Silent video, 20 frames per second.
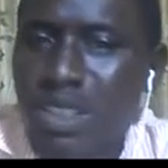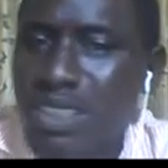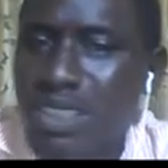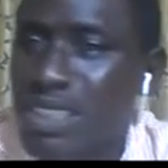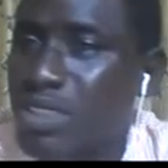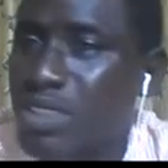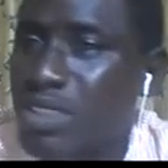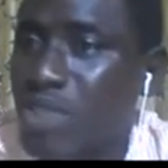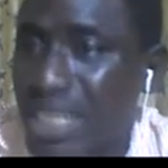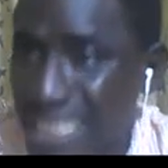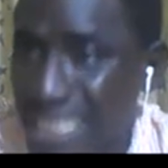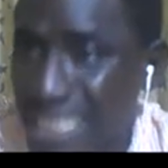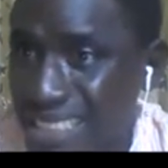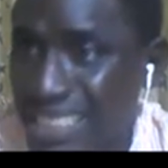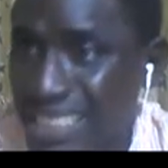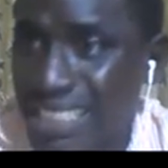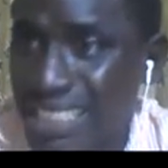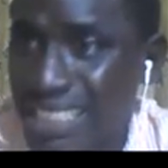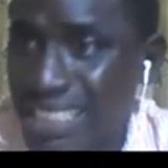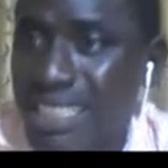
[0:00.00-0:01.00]
you added
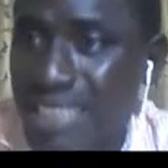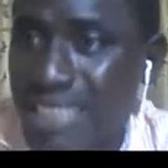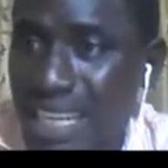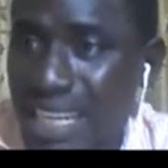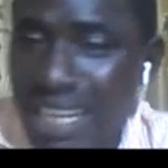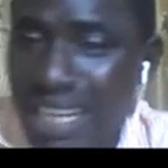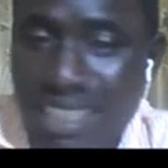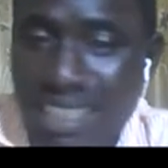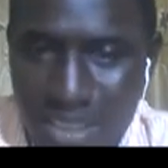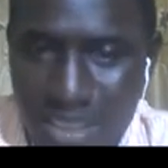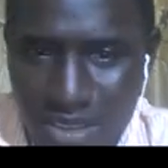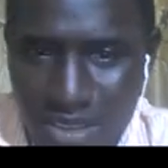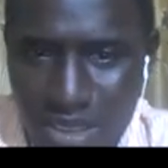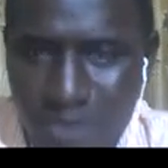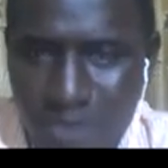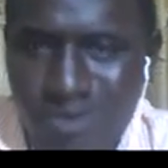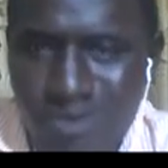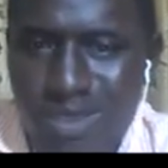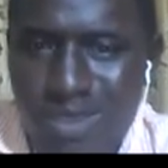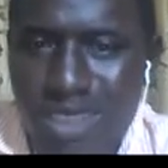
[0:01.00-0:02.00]
data handling,
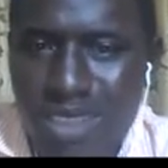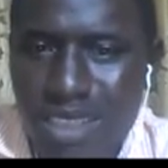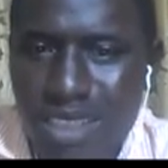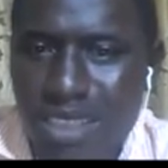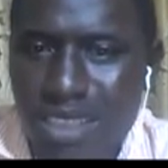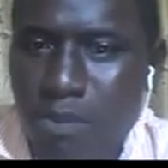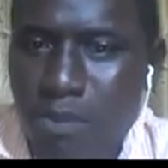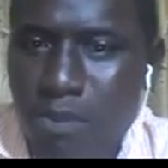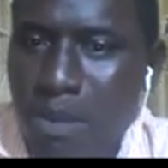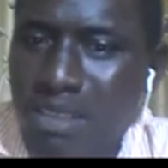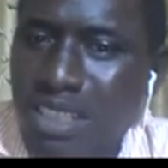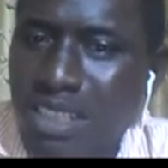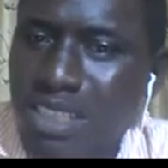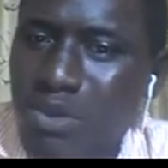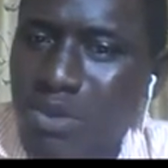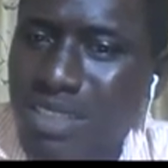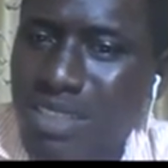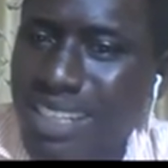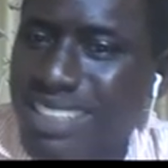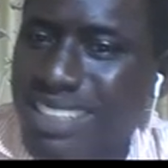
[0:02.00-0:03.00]
strategic partnership with
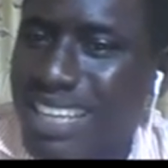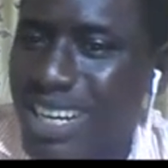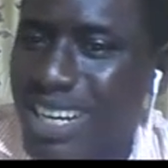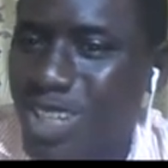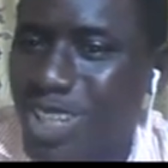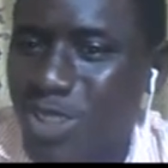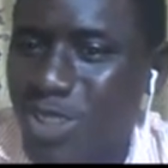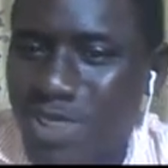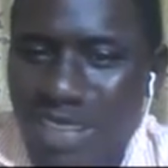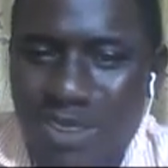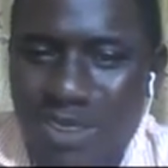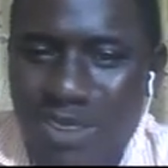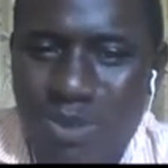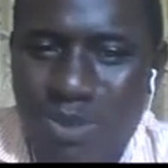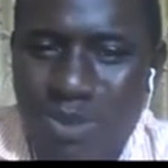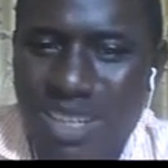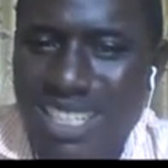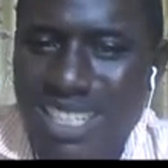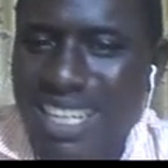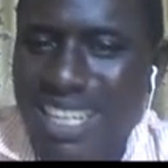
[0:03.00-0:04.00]
digital economic service
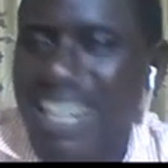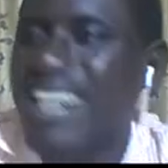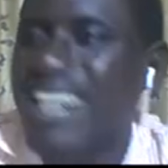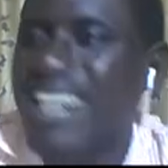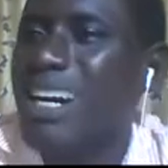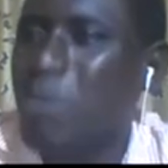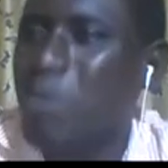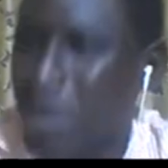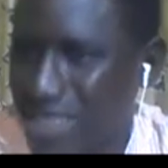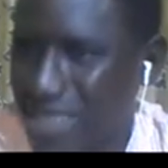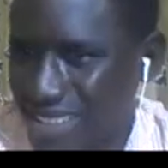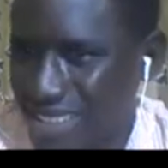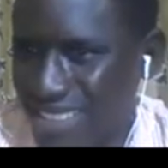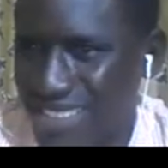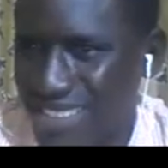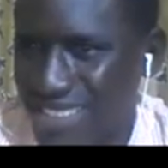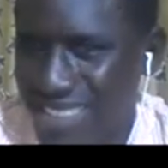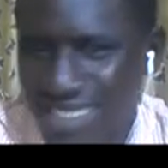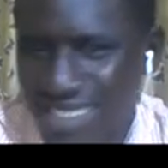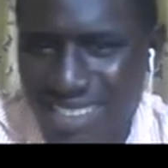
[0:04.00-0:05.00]
provider, and
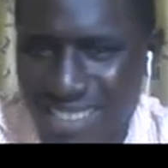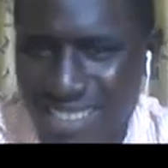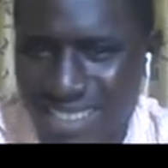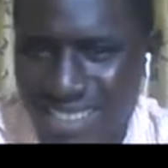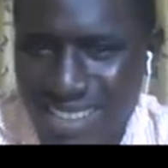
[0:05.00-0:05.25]
capacity